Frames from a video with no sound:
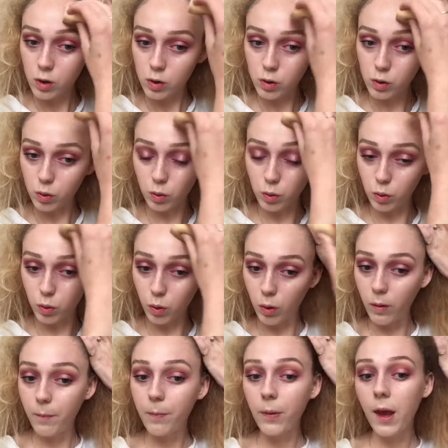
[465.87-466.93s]

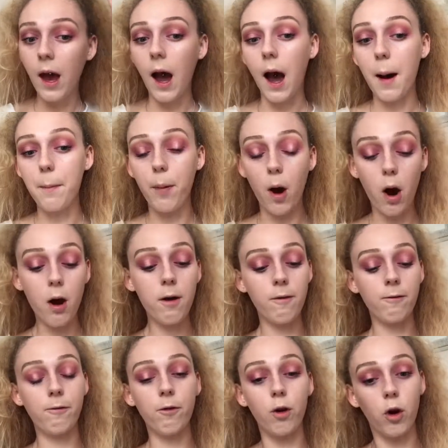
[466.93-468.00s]
So
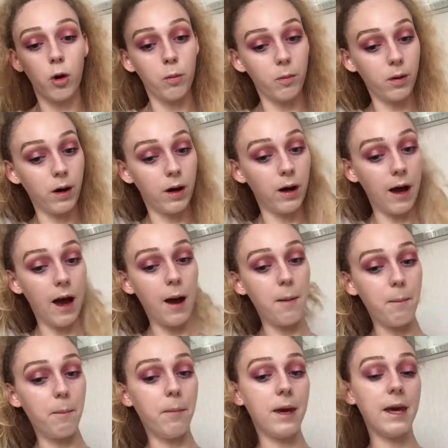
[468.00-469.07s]
apart from
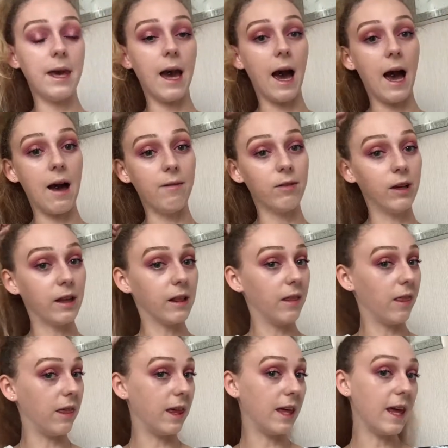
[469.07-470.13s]
me
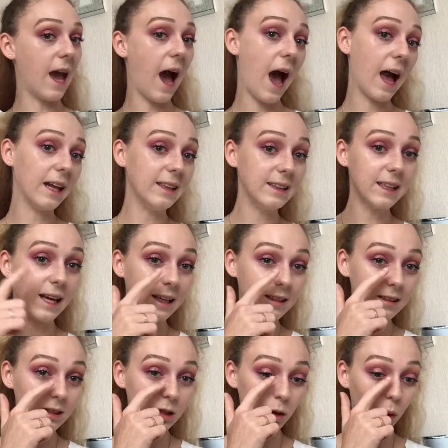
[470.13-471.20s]
having the
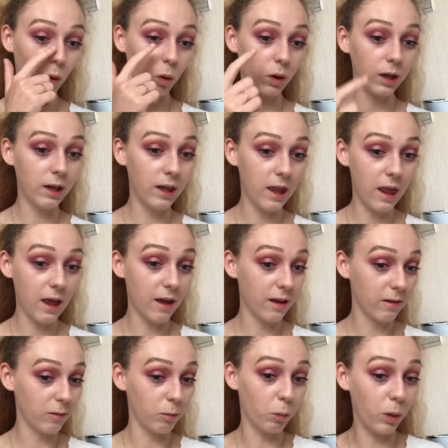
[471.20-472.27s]
indents on the
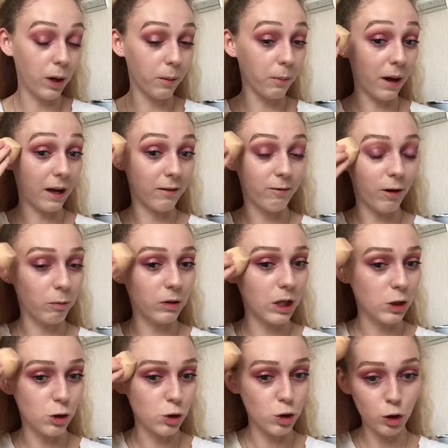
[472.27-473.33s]
where my
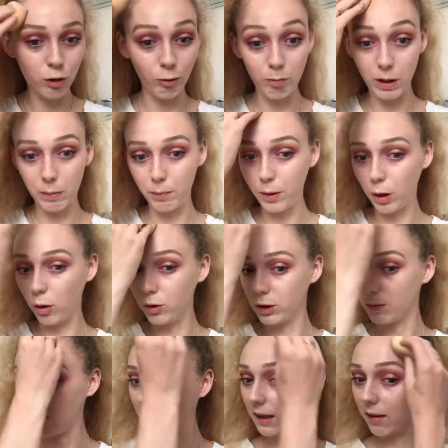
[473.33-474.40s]
foundation should have been
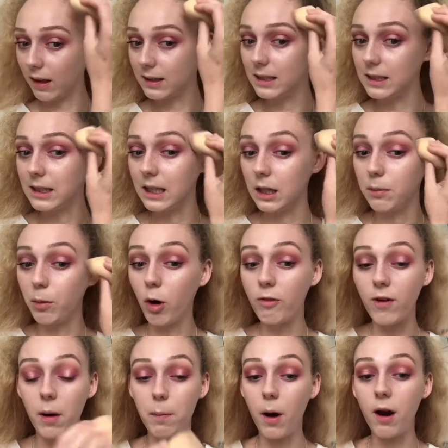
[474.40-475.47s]
because my glasses taken them
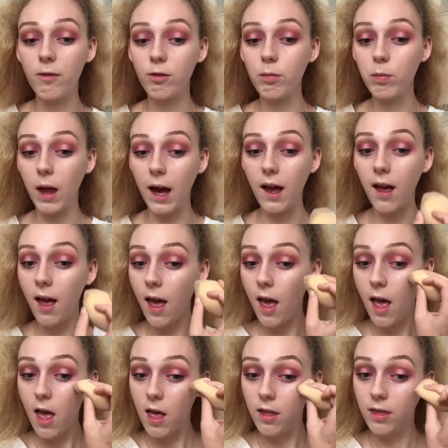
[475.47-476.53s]
off, apart from that,
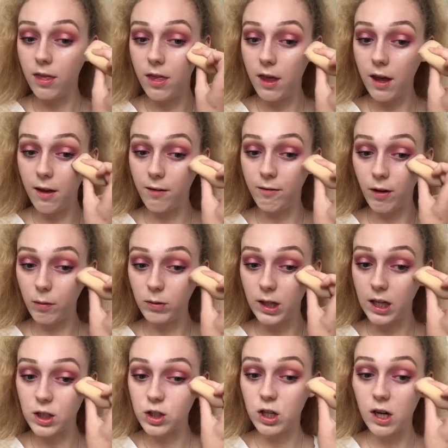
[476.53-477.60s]
the
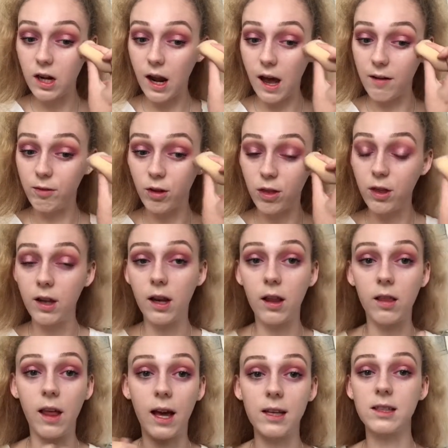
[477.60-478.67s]
foundation, everything
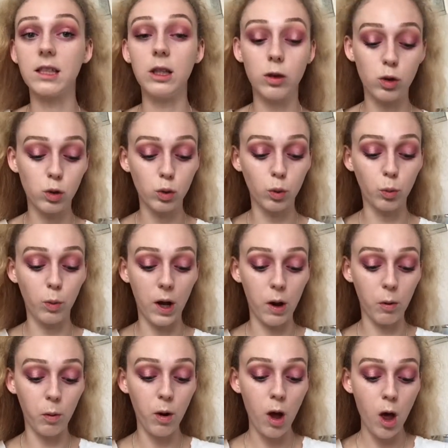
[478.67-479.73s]
lasted so
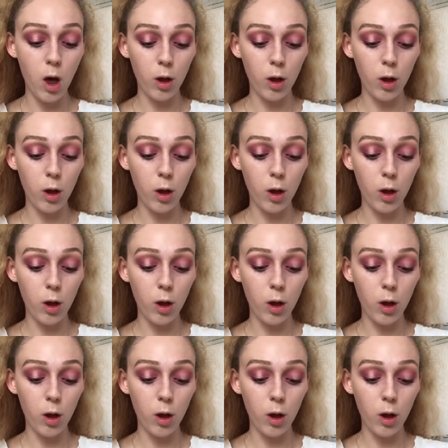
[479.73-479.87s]
well